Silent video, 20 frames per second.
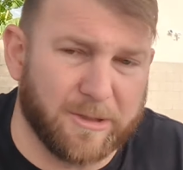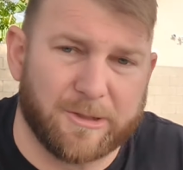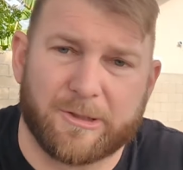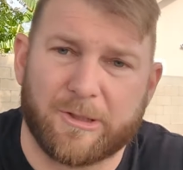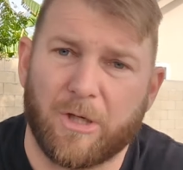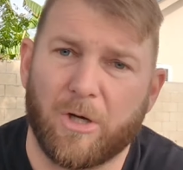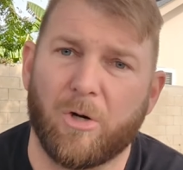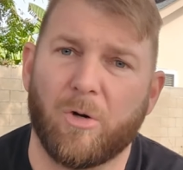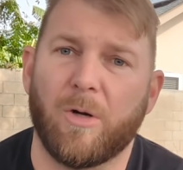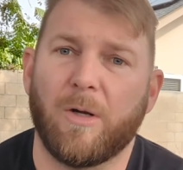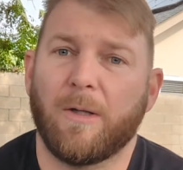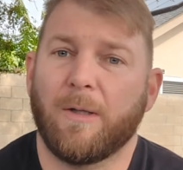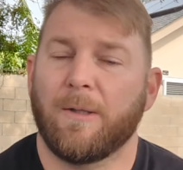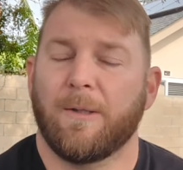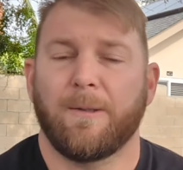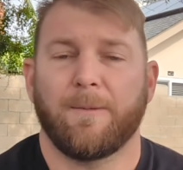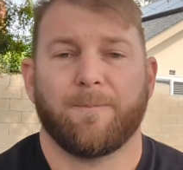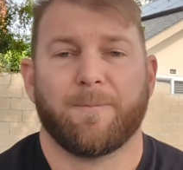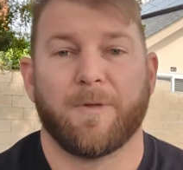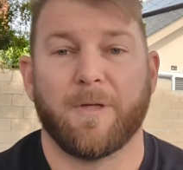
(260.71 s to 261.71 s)
So,
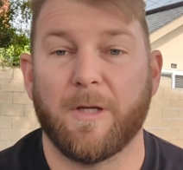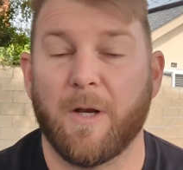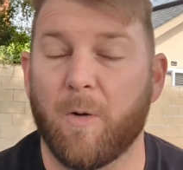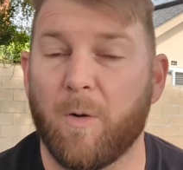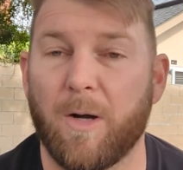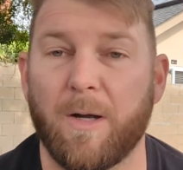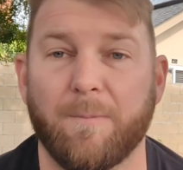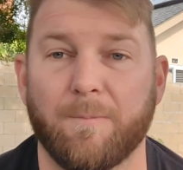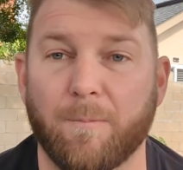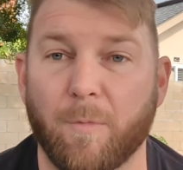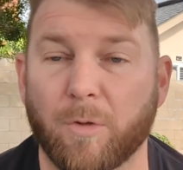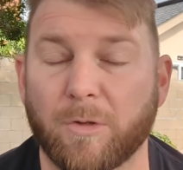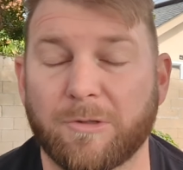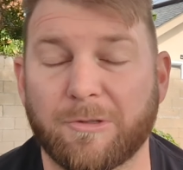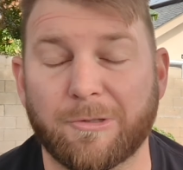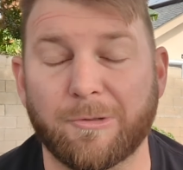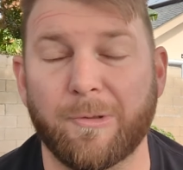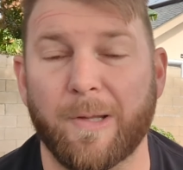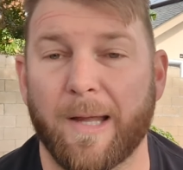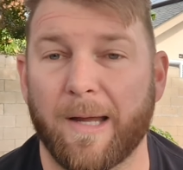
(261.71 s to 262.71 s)
you know what? More
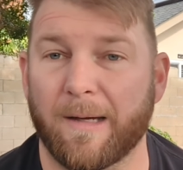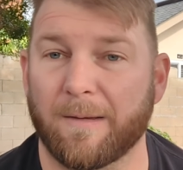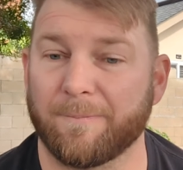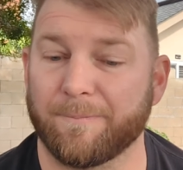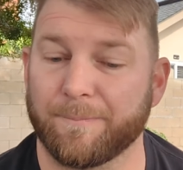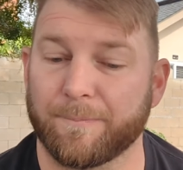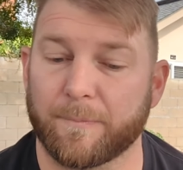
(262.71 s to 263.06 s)
to that.